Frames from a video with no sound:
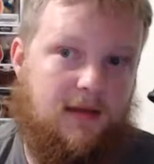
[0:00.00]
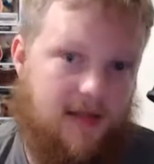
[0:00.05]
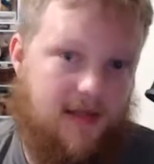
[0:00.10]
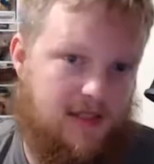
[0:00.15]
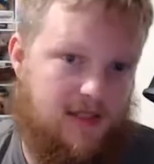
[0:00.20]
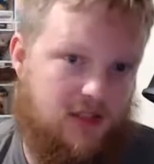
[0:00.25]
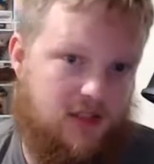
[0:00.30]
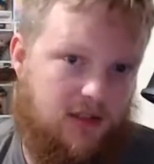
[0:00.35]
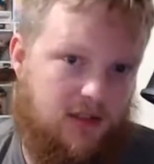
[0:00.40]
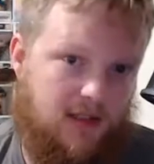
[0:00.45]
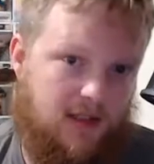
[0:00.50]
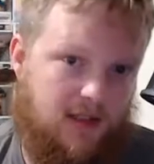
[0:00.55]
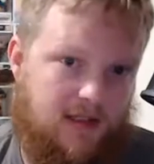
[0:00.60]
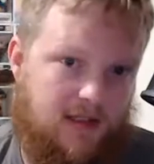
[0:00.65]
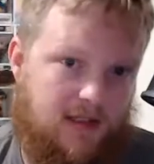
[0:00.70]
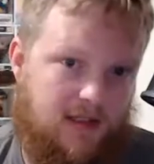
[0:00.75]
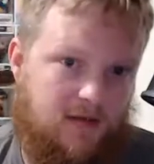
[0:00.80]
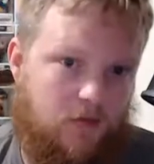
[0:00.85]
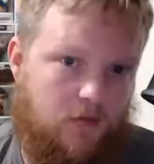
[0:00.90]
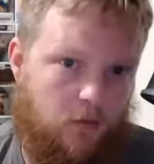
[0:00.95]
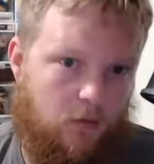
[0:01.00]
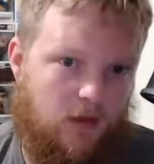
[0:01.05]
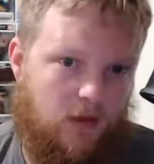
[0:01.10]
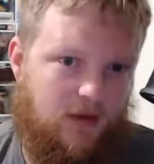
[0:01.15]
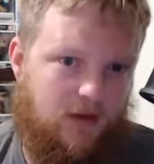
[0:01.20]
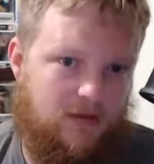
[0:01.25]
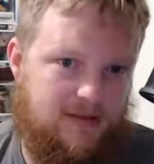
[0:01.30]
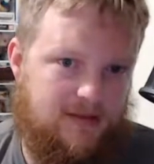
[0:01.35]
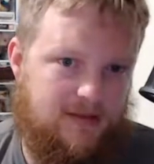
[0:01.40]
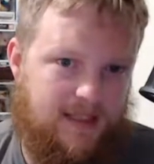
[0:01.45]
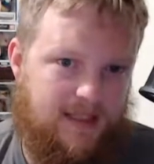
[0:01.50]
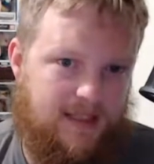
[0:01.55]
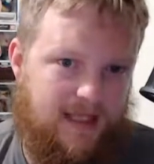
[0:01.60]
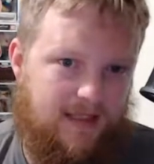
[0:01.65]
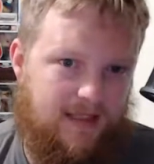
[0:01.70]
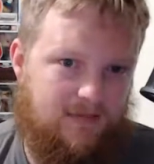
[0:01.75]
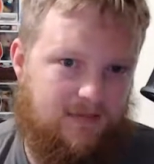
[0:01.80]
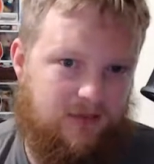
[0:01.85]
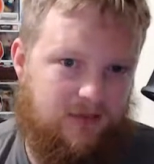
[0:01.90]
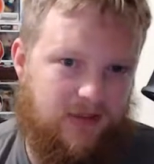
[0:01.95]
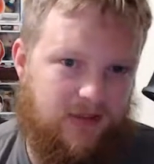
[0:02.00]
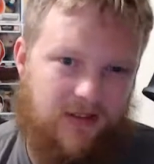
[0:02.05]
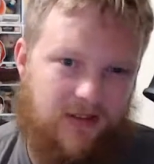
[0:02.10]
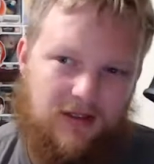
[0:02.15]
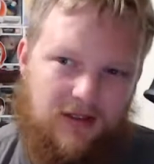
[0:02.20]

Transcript: of Clans or one of those games where